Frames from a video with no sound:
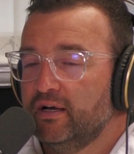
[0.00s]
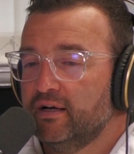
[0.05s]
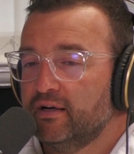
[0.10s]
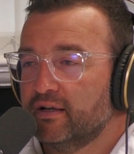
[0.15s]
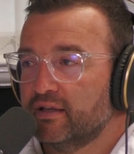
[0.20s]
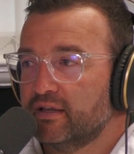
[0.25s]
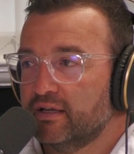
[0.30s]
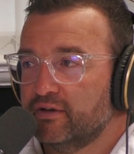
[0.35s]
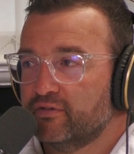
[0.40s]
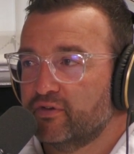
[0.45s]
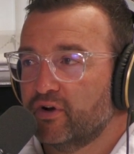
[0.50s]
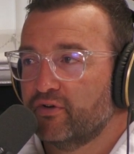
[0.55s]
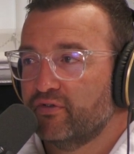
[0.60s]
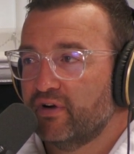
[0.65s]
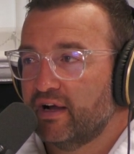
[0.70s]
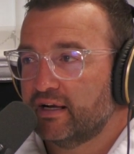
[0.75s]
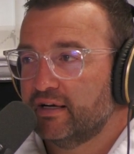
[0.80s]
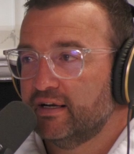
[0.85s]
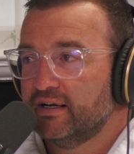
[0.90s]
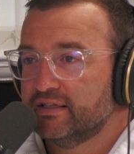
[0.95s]
I think you've got to
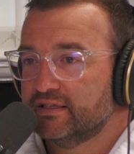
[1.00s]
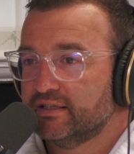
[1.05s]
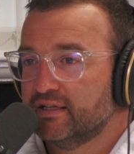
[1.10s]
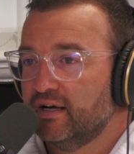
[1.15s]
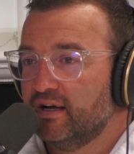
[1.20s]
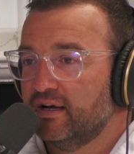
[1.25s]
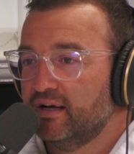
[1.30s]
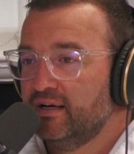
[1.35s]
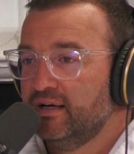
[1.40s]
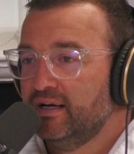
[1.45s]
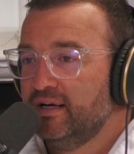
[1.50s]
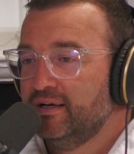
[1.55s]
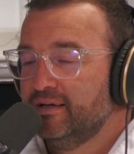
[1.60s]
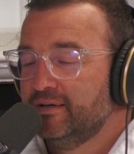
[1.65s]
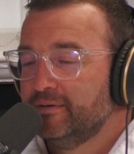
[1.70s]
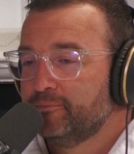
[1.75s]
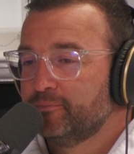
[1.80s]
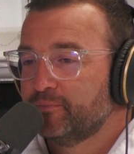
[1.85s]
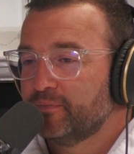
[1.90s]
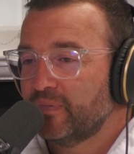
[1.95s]
recognise that.
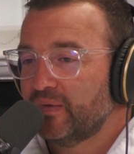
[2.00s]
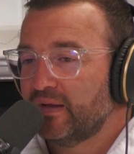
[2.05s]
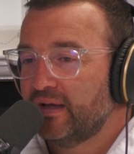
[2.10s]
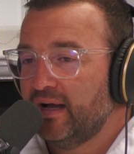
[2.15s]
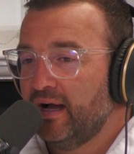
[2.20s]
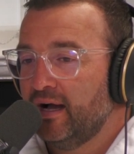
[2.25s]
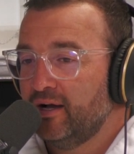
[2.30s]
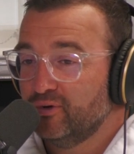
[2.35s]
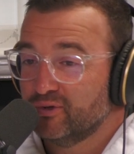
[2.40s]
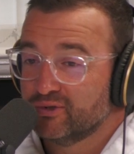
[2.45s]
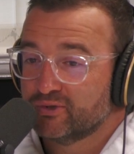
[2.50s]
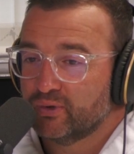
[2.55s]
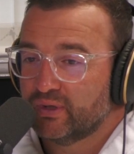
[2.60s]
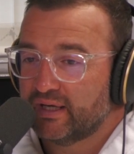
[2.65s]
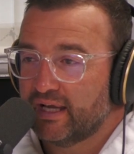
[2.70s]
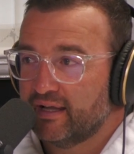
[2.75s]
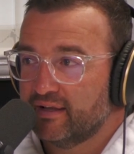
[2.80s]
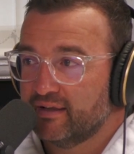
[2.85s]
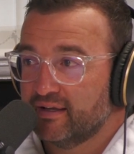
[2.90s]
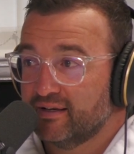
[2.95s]
I also
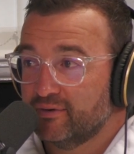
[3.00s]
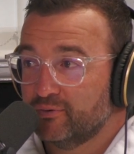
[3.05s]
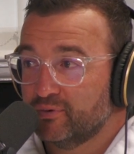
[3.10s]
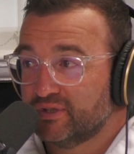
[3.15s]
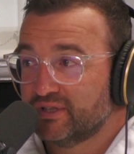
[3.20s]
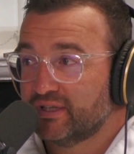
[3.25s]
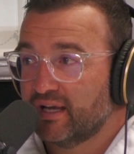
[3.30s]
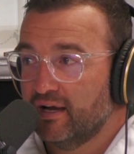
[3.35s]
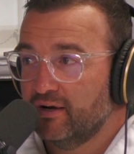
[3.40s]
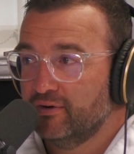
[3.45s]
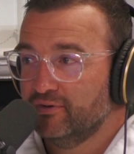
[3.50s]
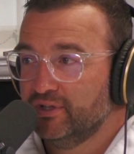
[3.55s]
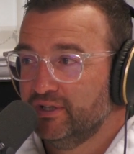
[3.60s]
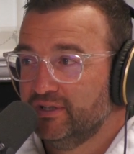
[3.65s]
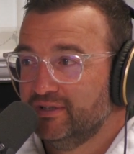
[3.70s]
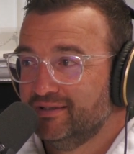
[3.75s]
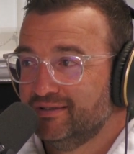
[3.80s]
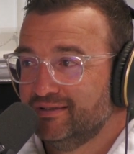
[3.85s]
get that it was scary.